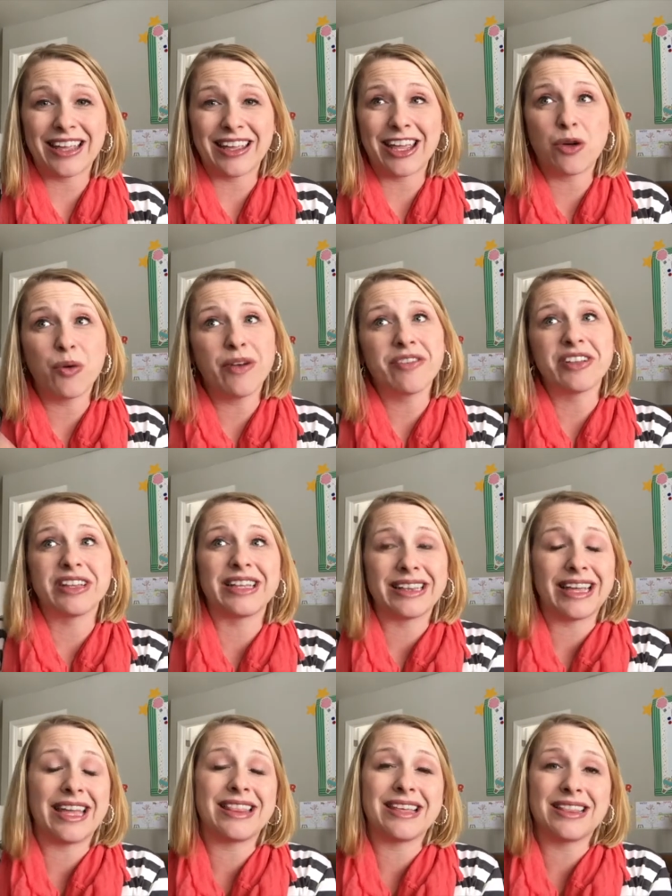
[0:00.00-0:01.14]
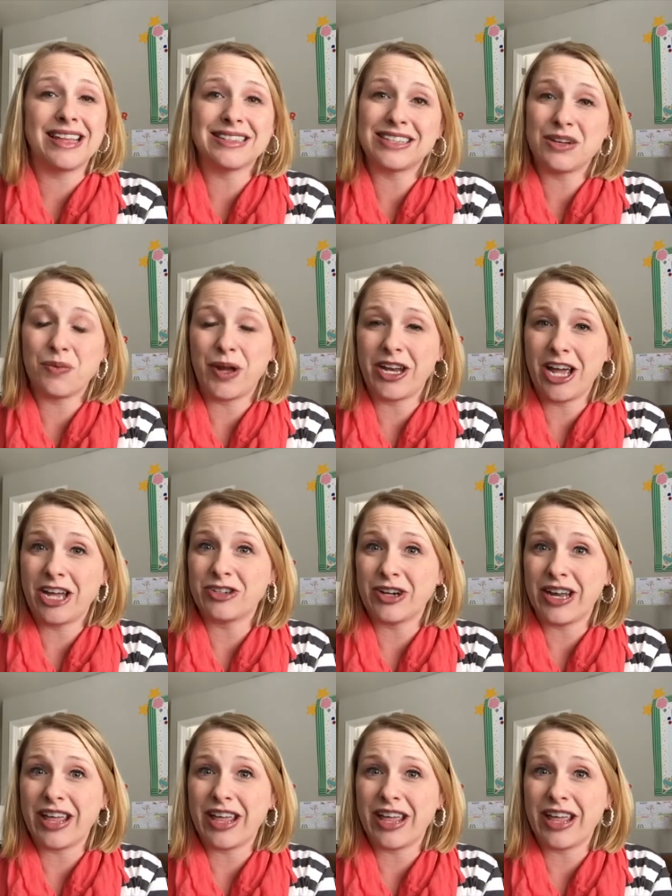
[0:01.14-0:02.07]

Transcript: equivalently, the lesson 100